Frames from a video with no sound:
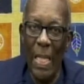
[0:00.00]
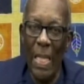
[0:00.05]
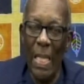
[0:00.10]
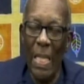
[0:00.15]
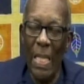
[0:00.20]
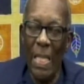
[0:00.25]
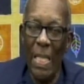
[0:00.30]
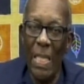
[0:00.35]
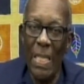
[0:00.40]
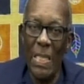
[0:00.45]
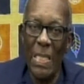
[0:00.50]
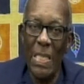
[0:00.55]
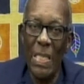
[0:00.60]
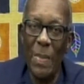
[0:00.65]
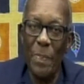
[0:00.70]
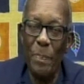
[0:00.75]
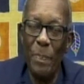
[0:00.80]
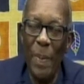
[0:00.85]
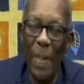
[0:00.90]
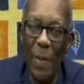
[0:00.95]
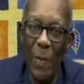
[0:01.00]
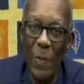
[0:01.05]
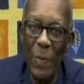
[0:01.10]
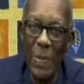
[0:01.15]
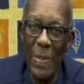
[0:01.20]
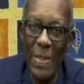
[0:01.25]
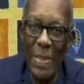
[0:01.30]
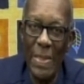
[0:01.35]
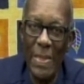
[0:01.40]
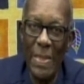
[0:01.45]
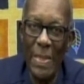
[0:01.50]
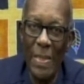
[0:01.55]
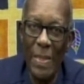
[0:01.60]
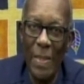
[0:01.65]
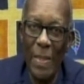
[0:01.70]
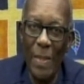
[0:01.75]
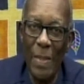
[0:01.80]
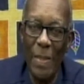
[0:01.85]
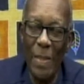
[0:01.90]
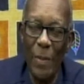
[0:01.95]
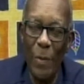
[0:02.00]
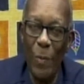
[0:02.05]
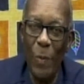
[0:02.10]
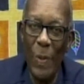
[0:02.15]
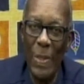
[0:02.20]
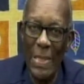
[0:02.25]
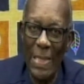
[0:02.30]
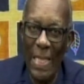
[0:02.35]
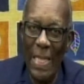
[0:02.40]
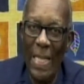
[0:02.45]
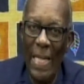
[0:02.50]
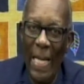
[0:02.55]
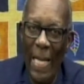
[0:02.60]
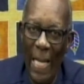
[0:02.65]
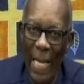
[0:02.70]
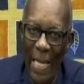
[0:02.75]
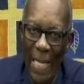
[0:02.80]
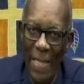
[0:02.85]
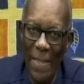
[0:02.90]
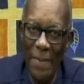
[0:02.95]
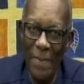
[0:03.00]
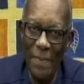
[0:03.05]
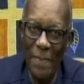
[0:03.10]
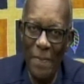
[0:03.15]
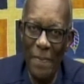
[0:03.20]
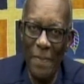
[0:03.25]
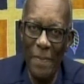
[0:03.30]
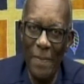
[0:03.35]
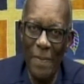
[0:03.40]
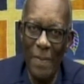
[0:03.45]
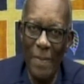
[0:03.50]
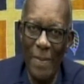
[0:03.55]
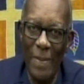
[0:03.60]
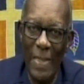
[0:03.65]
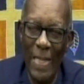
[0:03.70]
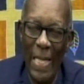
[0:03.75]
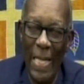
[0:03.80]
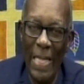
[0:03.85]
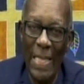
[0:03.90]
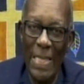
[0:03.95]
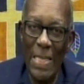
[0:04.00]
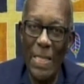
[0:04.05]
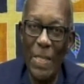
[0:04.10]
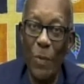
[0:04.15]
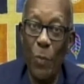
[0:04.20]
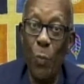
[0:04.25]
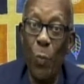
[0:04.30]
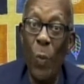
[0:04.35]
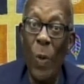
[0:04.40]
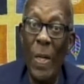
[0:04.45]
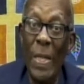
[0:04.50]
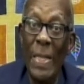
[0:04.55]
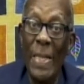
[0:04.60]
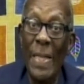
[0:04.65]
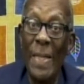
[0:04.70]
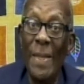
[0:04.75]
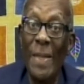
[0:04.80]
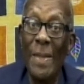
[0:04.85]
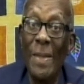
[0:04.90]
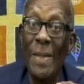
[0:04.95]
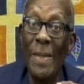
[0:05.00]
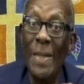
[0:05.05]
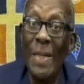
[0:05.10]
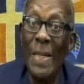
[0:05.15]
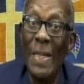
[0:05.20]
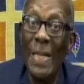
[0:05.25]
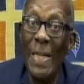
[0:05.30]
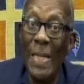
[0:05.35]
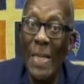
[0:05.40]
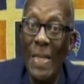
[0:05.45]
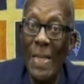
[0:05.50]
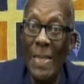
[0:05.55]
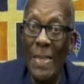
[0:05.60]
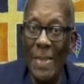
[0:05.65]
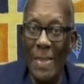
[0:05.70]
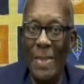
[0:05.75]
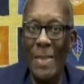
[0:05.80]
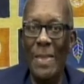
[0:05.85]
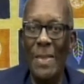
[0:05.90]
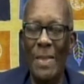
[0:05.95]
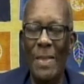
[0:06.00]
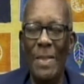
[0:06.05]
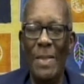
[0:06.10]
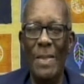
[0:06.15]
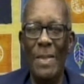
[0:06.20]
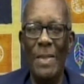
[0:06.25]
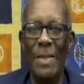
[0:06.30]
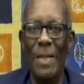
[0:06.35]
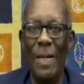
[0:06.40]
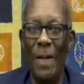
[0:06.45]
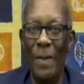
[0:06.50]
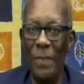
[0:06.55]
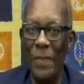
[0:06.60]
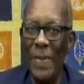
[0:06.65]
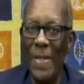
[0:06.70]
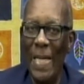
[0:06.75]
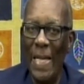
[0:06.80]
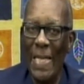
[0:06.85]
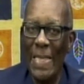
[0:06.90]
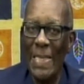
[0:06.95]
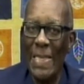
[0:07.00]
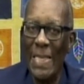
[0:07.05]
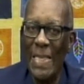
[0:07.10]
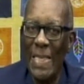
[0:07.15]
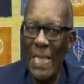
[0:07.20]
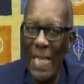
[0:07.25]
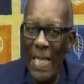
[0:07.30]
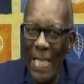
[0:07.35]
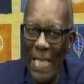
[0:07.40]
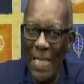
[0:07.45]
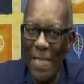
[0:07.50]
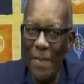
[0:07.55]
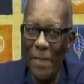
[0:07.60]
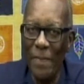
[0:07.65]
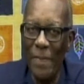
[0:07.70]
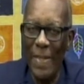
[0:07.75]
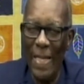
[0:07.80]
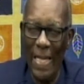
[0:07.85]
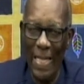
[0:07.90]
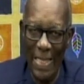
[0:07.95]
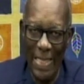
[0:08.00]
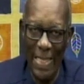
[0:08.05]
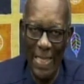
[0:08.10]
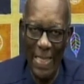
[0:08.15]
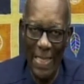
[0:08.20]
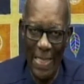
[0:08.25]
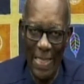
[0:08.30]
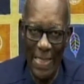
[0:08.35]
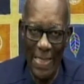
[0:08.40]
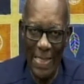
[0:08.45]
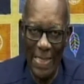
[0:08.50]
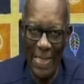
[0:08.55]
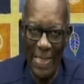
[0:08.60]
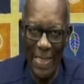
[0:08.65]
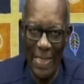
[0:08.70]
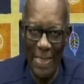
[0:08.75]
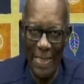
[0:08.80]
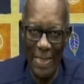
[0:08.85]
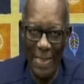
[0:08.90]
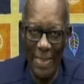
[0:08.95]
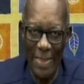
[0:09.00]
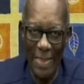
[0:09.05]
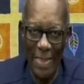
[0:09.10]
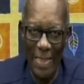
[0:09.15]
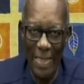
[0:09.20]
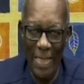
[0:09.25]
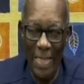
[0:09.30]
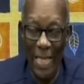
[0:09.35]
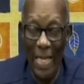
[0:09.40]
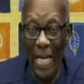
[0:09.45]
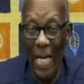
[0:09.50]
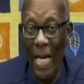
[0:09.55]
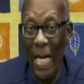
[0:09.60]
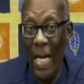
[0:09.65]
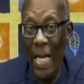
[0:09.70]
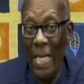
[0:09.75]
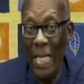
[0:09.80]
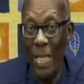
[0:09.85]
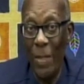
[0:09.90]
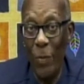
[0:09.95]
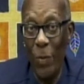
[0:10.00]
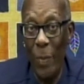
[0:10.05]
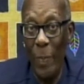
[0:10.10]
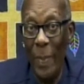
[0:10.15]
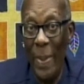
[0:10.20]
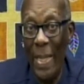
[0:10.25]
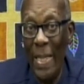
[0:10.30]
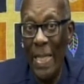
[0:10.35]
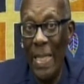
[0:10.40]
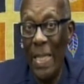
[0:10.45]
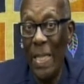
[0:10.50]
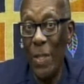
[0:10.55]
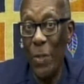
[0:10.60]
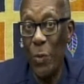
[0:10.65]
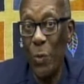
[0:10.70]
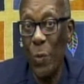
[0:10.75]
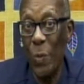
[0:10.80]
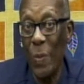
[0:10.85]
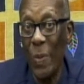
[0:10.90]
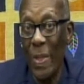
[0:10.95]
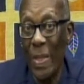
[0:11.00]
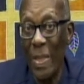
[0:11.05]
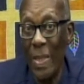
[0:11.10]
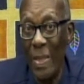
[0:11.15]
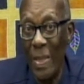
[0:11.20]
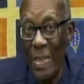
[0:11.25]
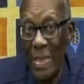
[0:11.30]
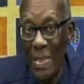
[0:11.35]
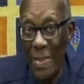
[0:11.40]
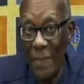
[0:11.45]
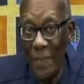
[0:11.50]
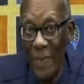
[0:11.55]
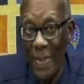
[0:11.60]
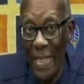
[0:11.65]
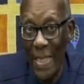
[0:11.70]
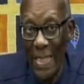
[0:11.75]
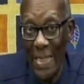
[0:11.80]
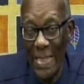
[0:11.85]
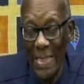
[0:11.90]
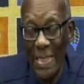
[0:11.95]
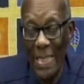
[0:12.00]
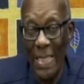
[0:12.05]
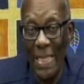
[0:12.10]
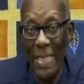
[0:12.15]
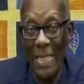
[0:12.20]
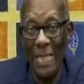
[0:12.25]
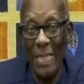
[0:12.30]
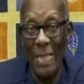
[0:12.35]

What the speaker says: the spouse who is alive gets 1/3 of the estate of that intestate, and the remaining 2/3 of the estate